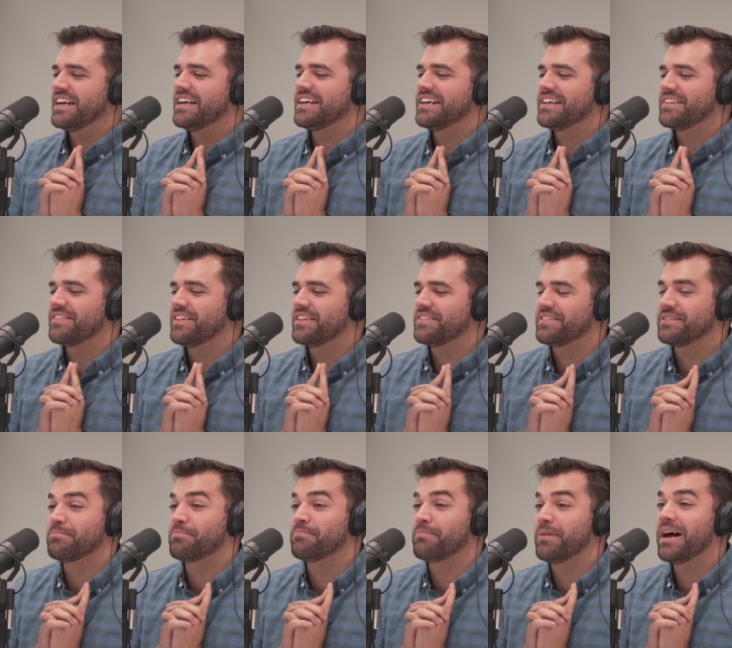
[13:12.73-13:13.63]
that
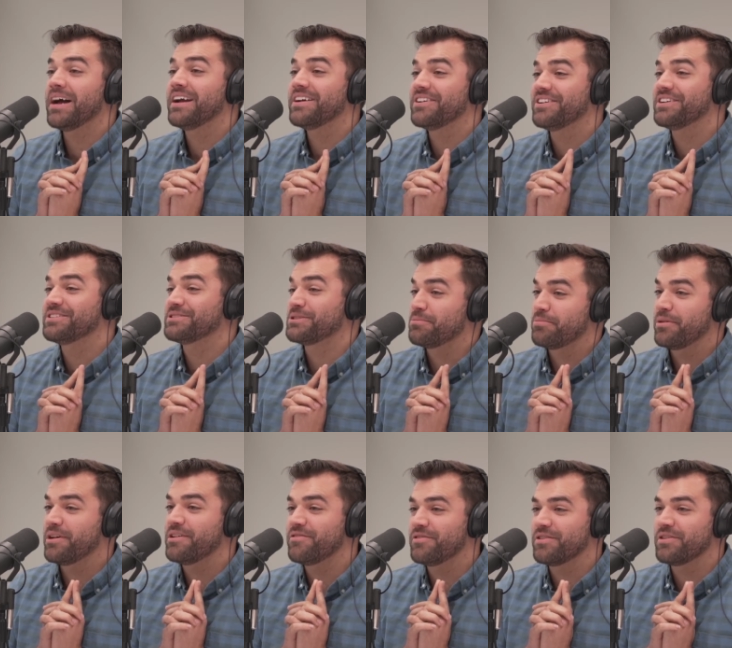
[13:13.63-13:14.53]
the buyer has to
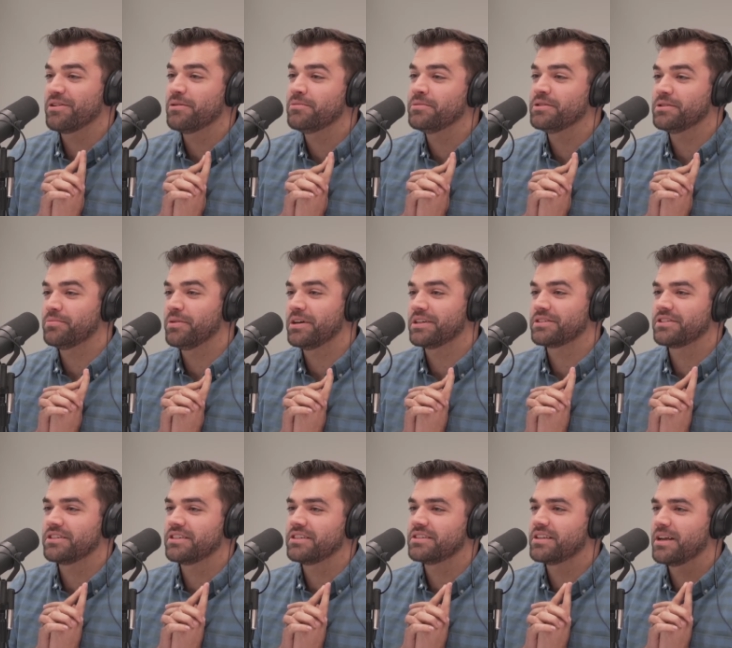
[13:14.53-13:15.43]
pay for the home
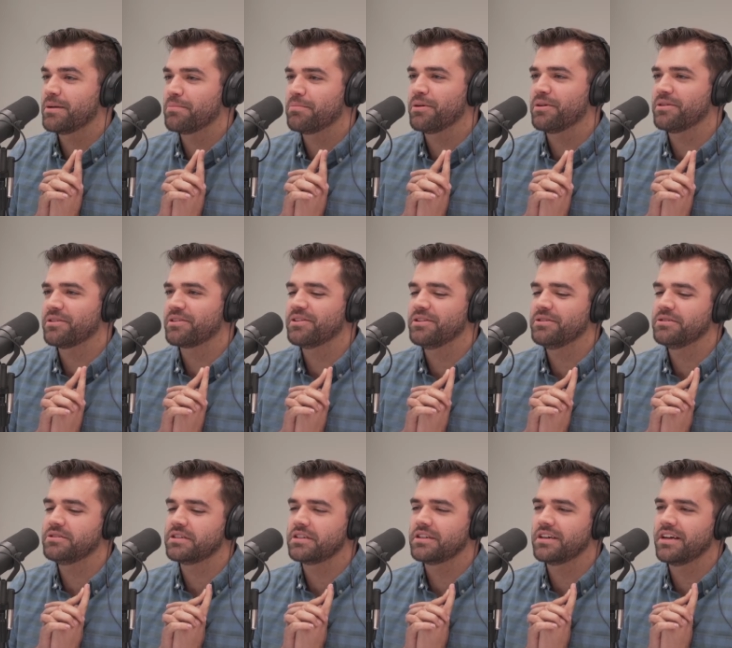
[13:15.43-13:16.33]
inspection. It's not part of
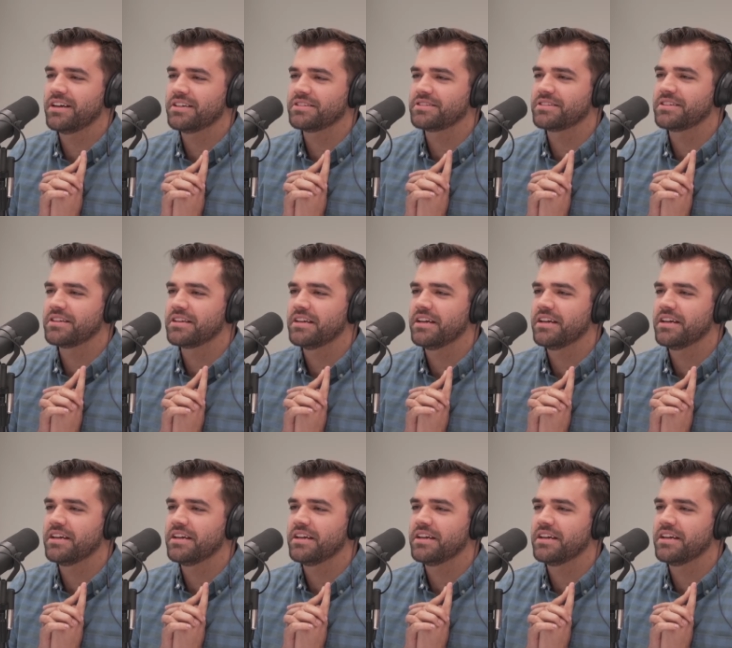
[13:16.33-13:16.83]
closing costs.